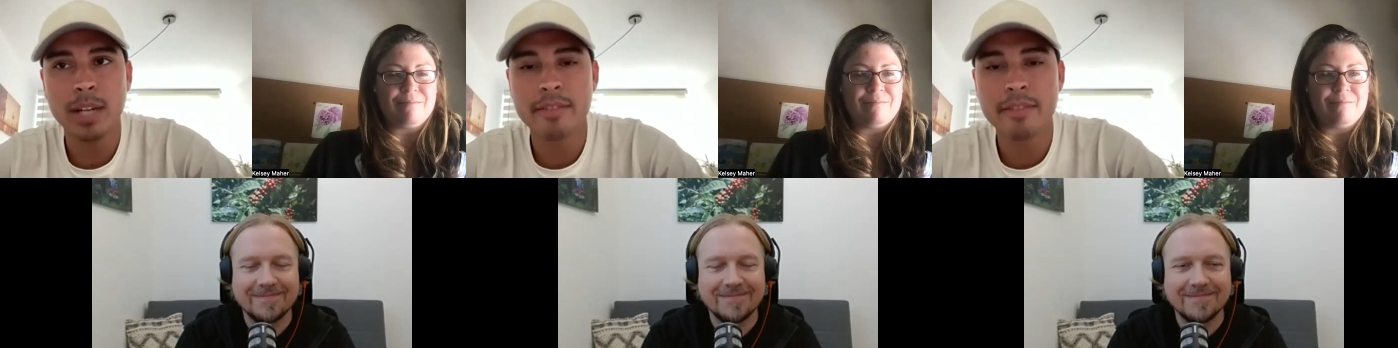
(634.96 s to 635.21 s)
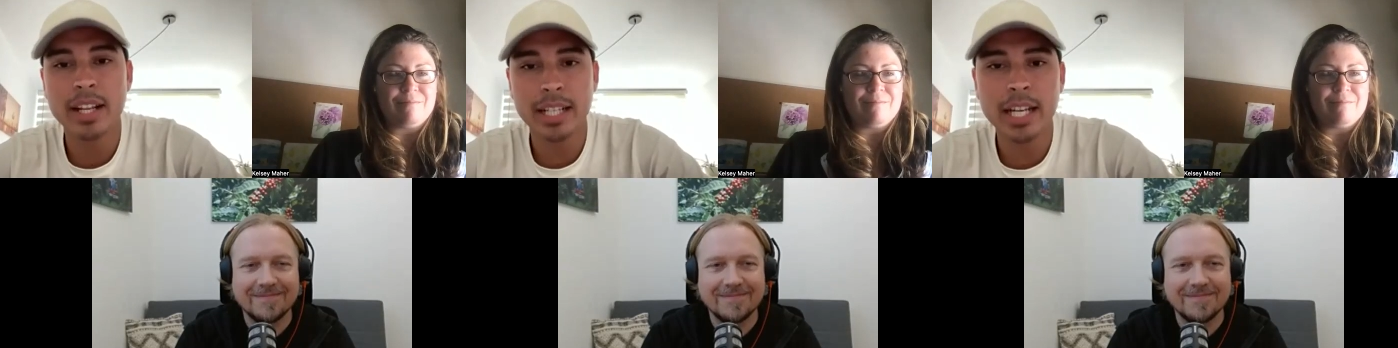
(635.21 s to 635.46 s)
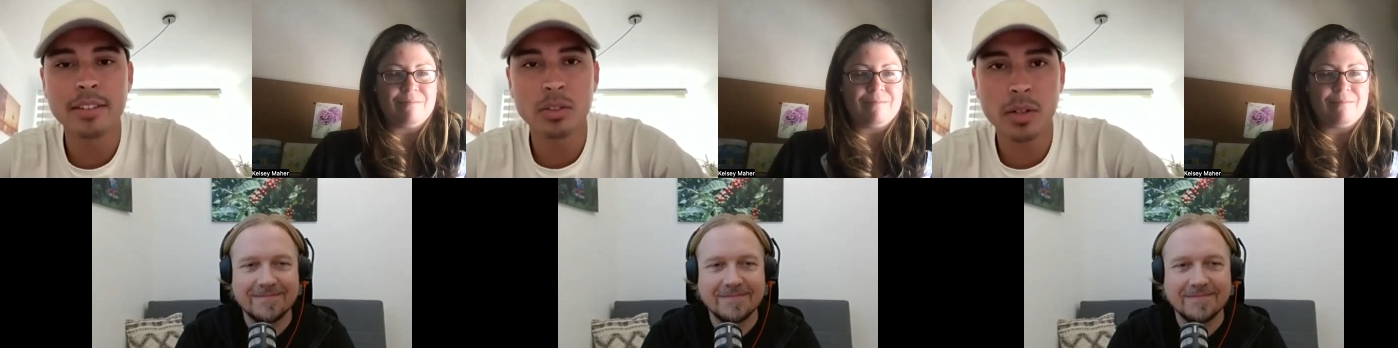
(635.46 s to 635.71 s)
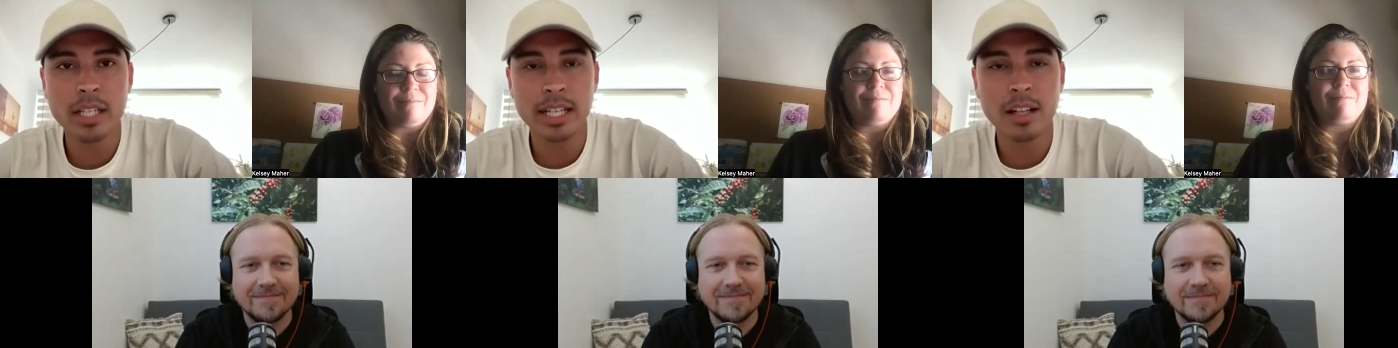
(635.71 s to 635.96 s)
Speaker 1: have that kind of
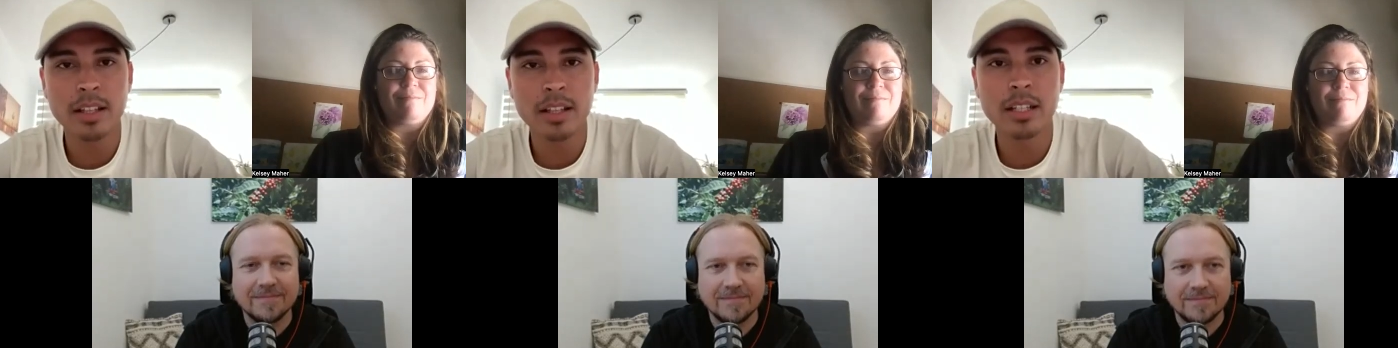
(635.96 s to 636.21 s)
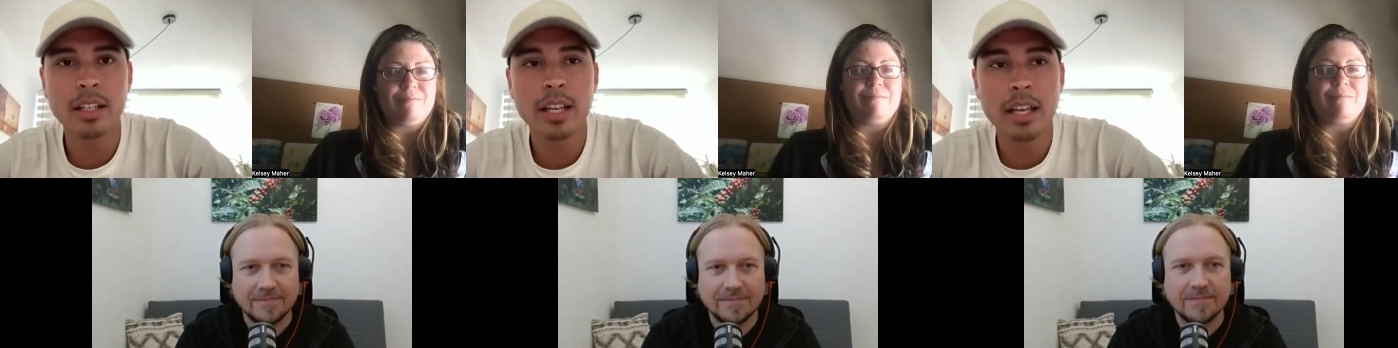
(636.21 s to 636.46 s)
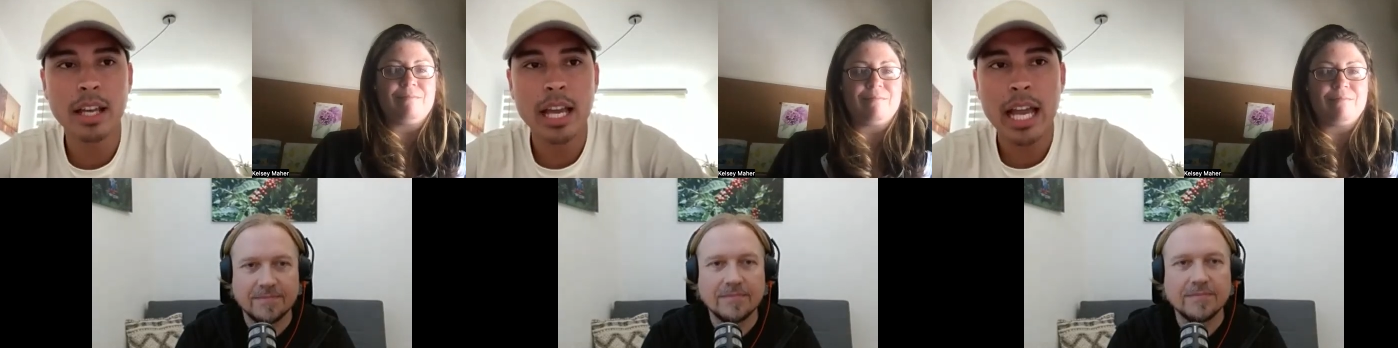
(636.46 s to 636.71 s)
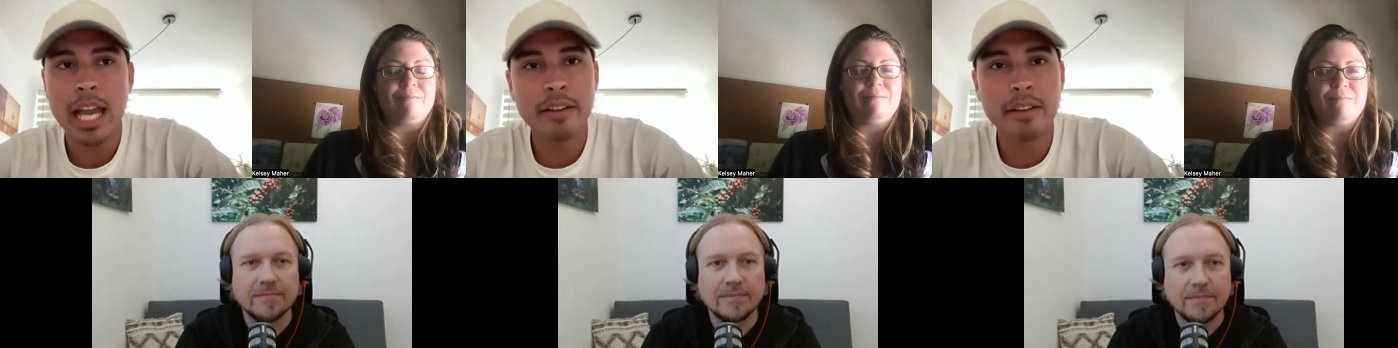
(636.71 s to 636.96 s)
story to tell and
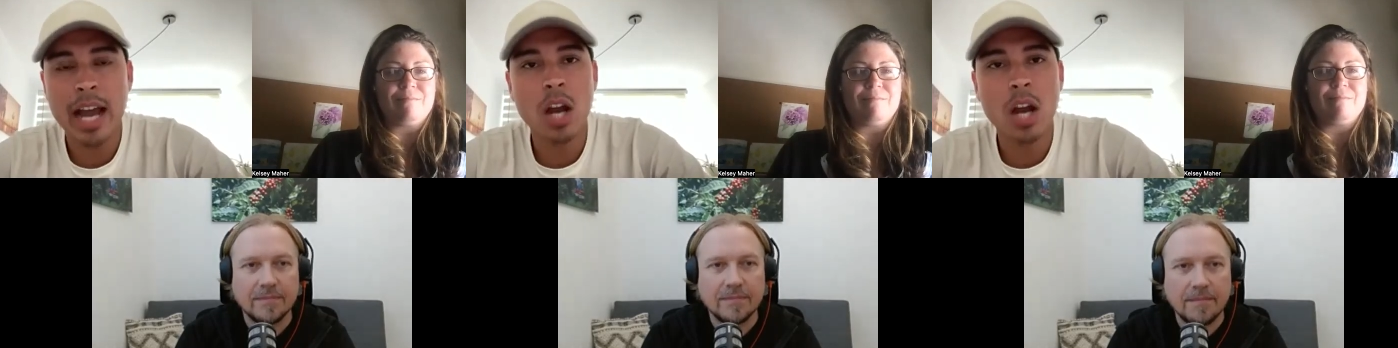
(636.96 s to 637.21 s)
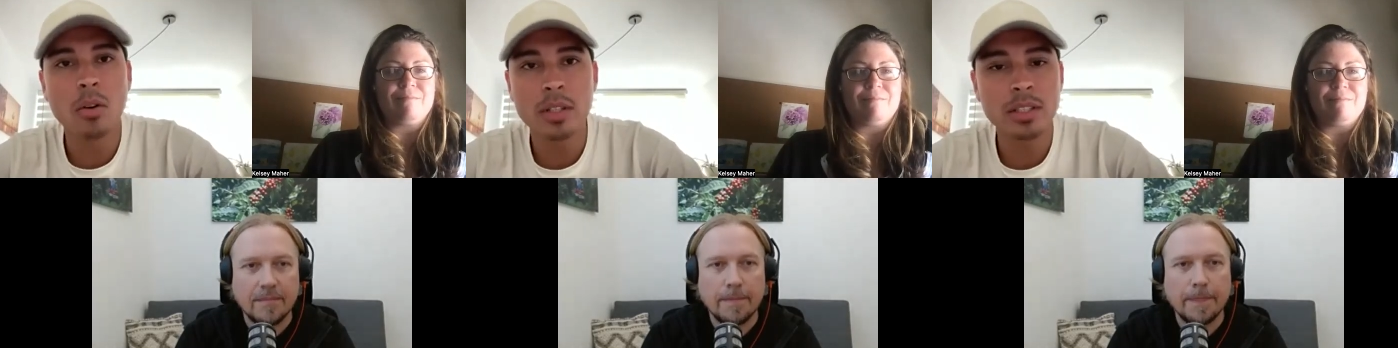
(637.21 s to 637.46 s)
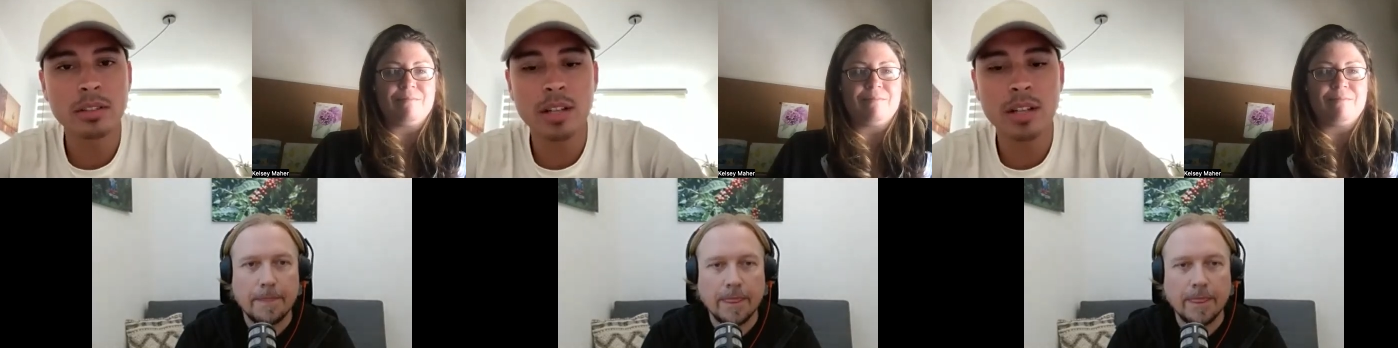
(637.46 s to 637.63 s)
and I always